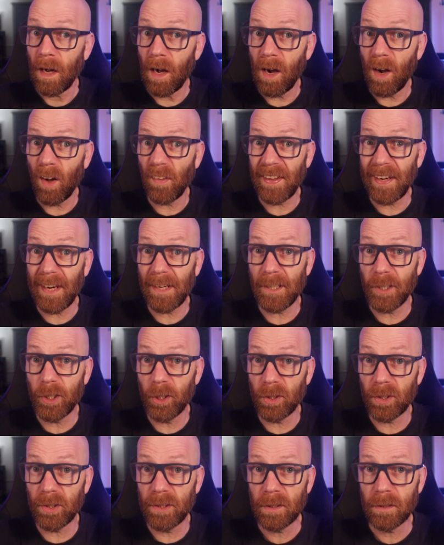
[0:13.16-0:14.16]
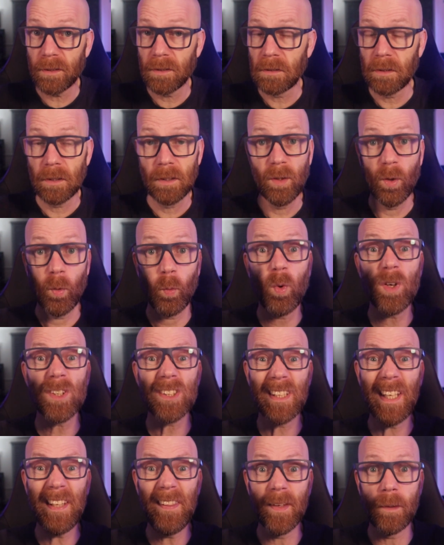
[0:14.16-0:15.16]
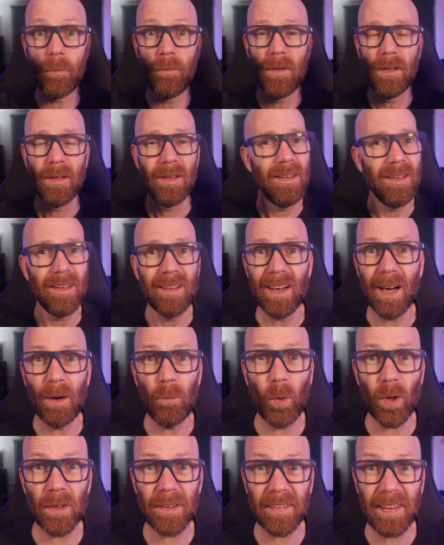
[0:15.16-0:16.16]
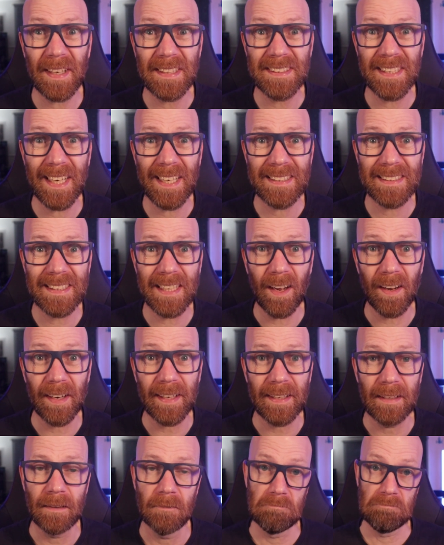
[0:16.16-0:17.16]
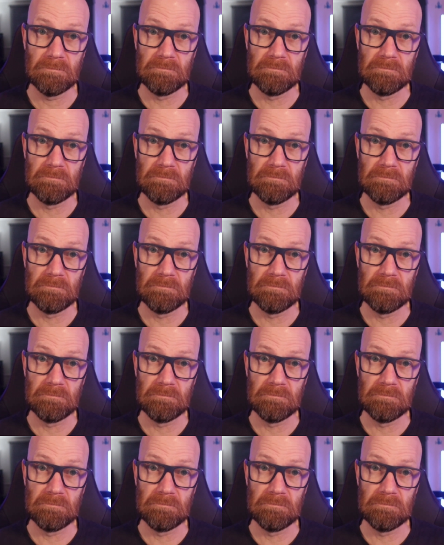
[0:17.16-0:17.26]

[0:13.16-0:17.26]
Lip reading: Are they any good? What's in them? And what do they taste like?